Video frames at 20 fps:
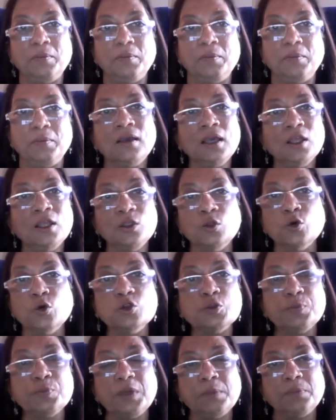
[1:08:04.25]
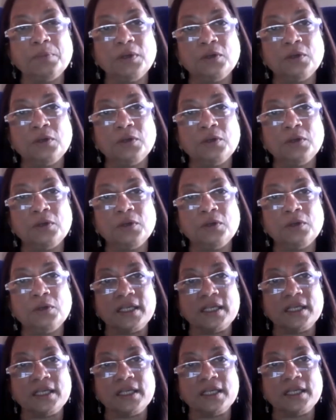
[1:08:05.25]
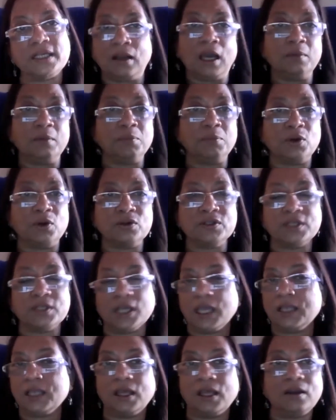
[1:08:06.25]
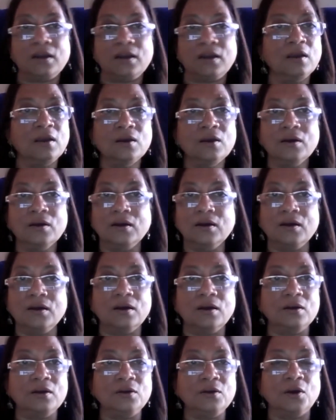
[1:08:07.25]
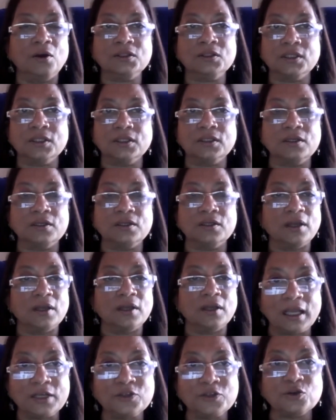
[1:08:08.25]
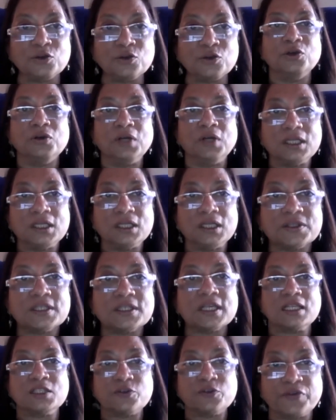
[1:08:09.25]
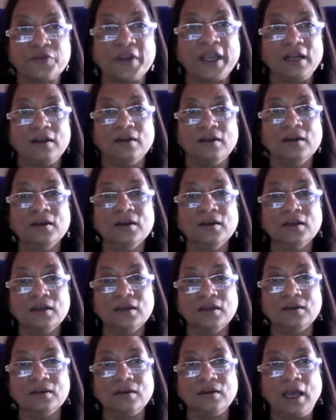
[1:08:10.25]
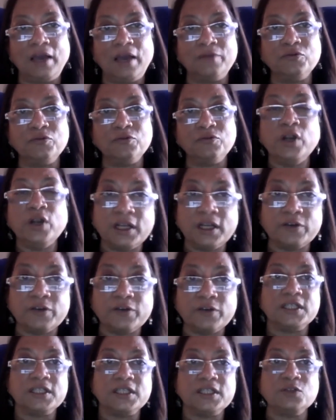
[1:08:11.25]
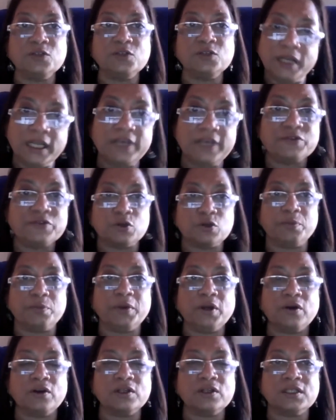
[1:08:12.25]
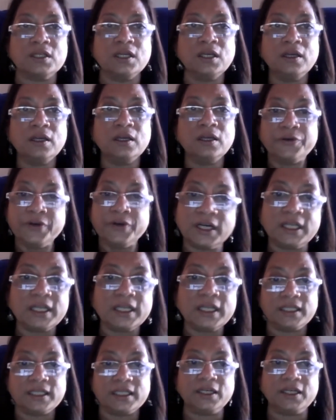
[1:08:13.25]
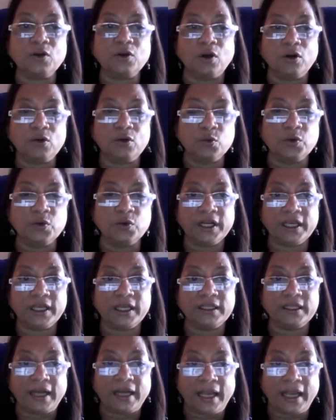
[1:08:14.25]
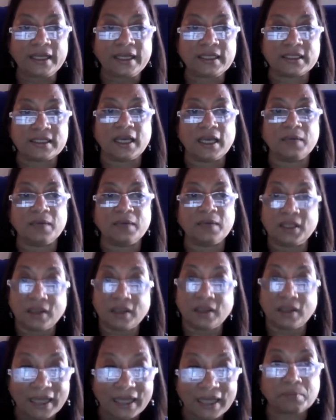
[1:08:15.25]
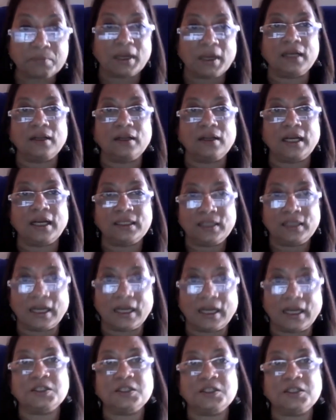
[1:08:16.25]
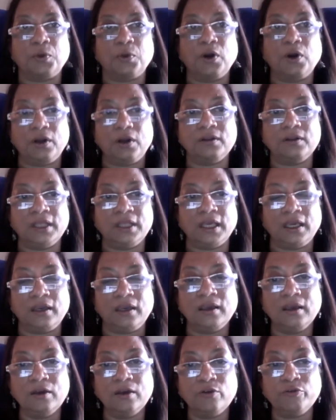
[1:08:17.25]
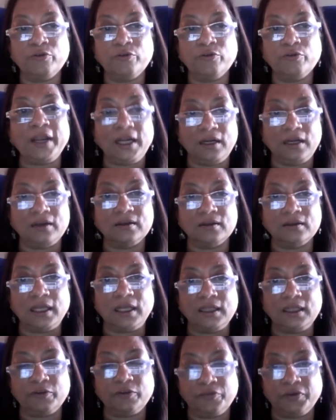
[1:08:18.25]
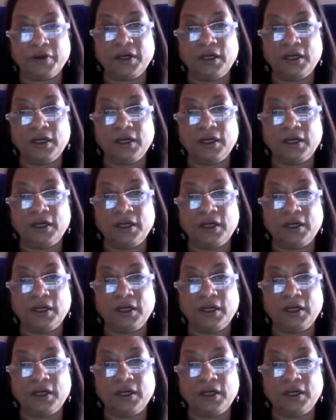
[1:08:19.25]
And those people who raise an eyebrow saying that Dr. Antonio Guterres has failed have good enough reason to believe so, because really they did not work in the right time, in the right manner, at the right spot. They failed, and they failed